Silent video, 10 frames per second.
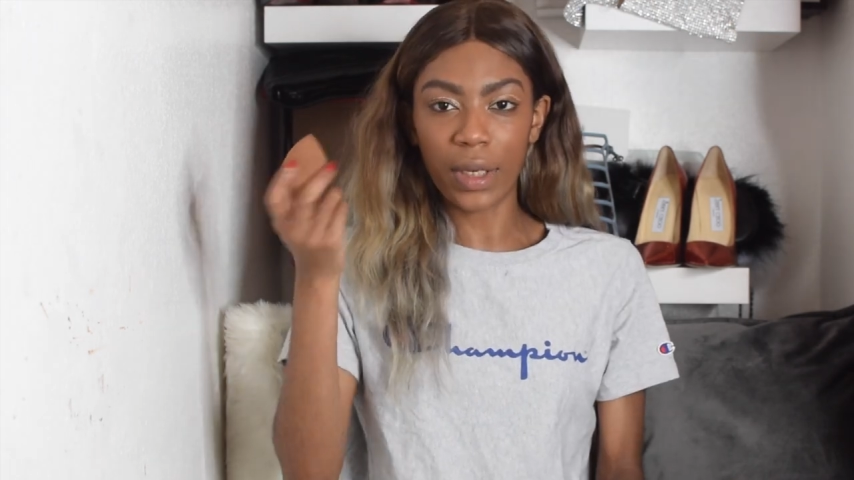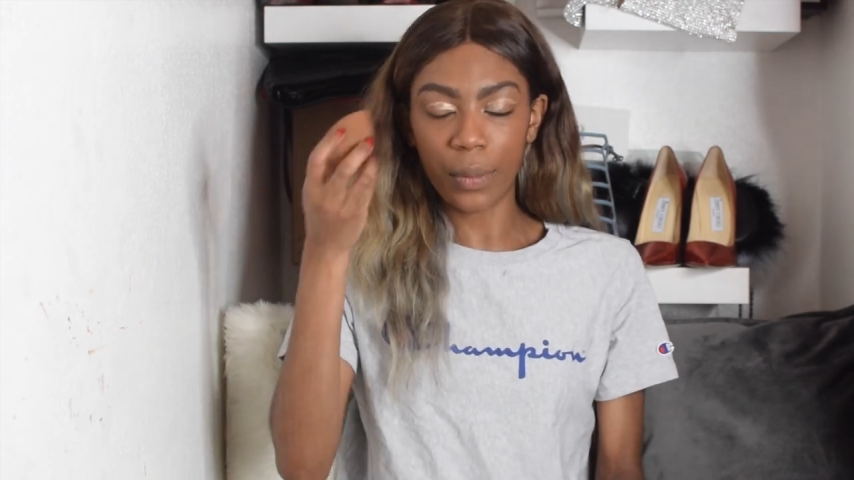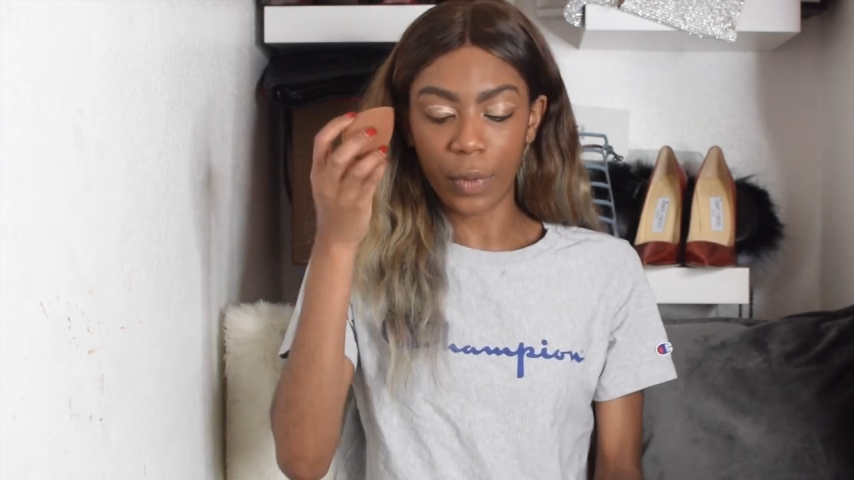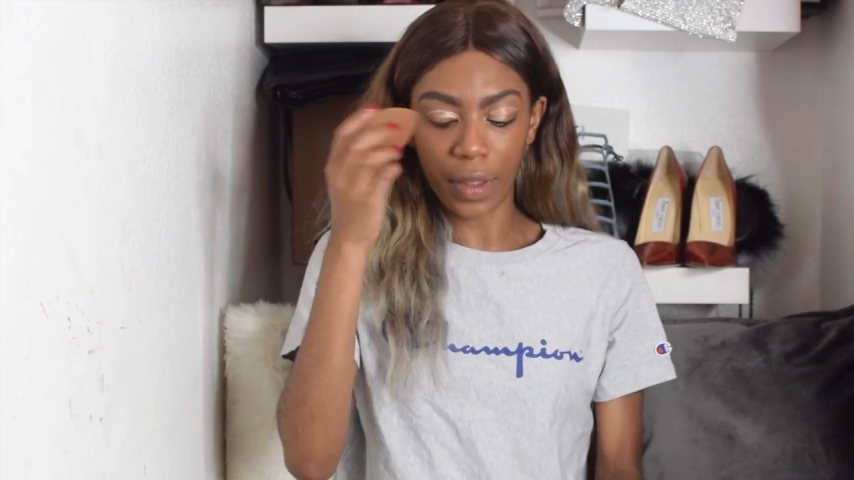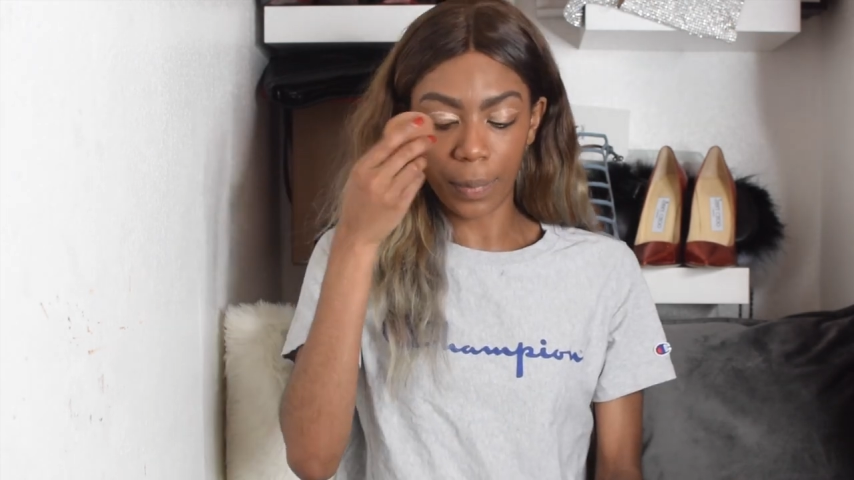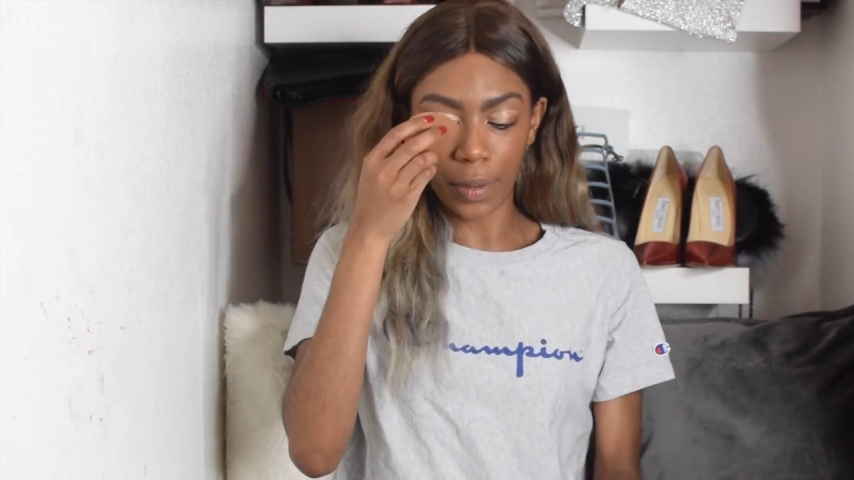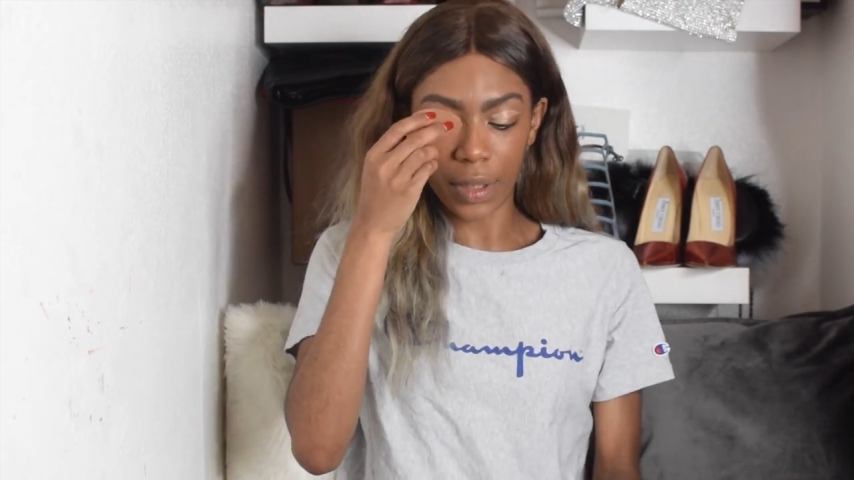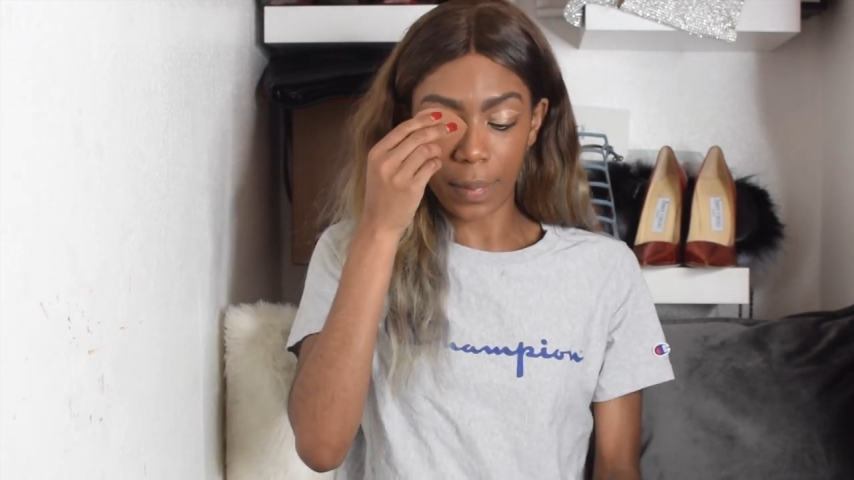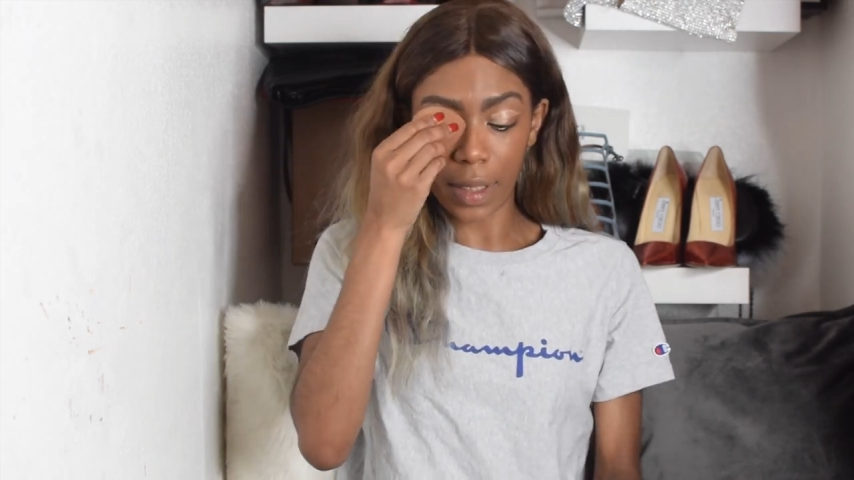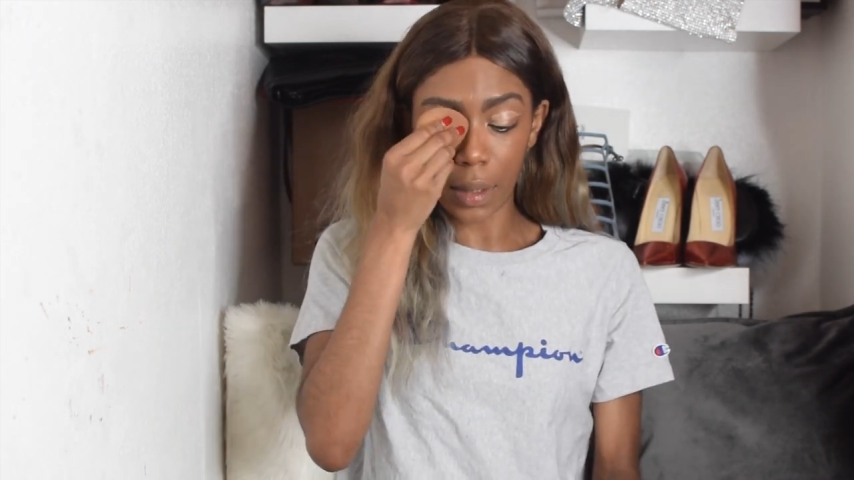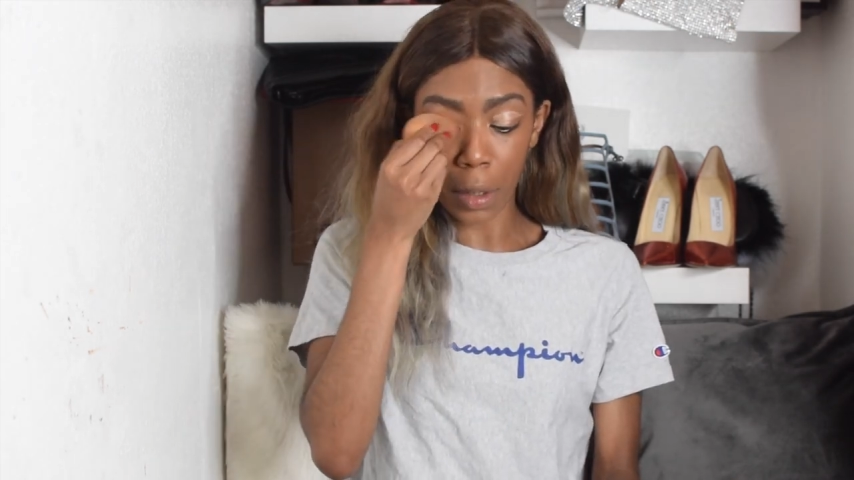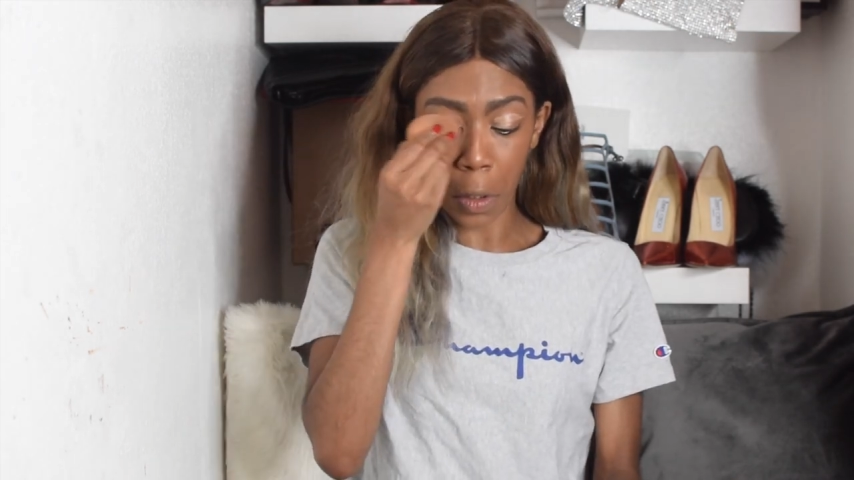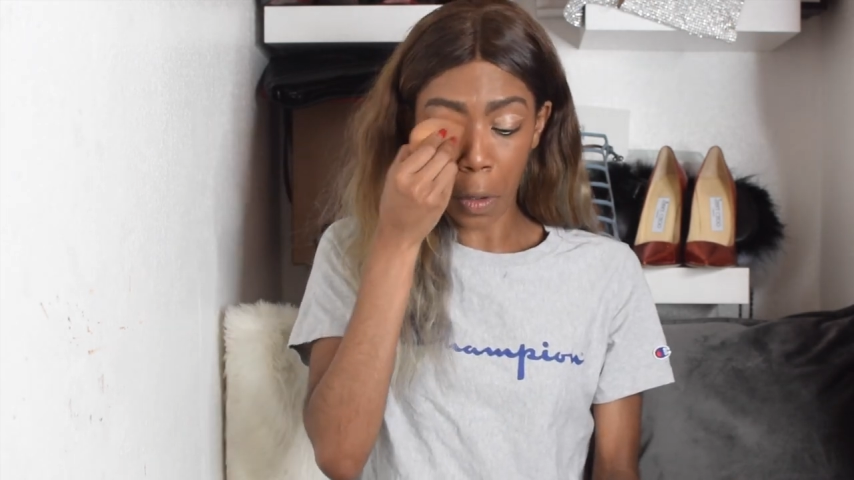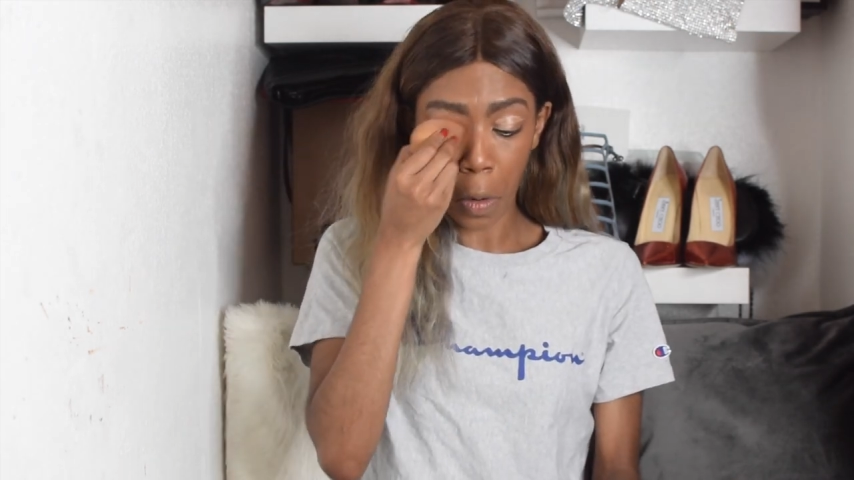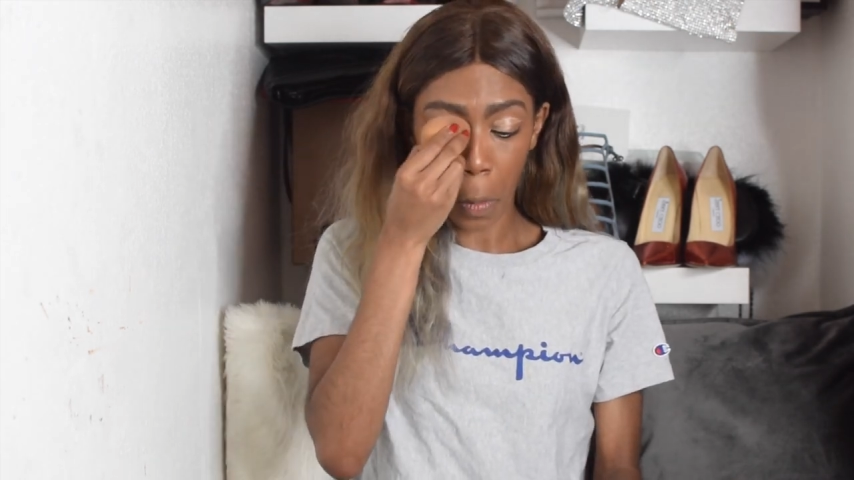all in with a beauty blender.